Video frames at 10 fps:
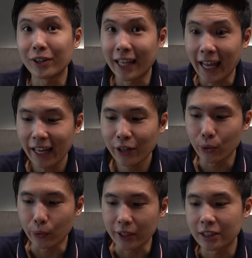you can
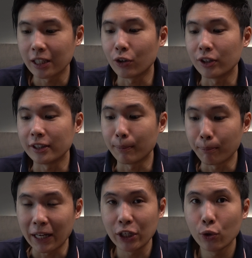do is click on the
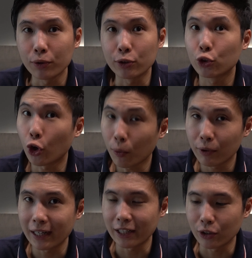menu on the top
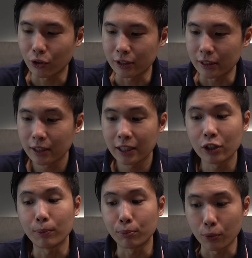right hand corner, click
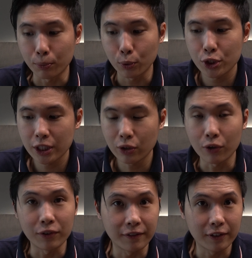on promotion or
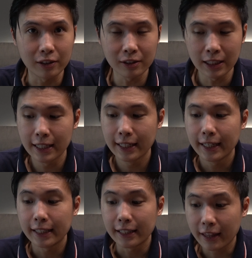referral,
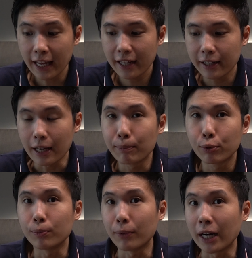then
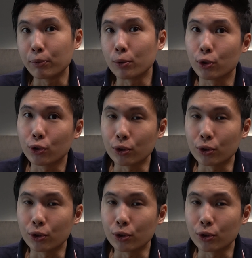input my promo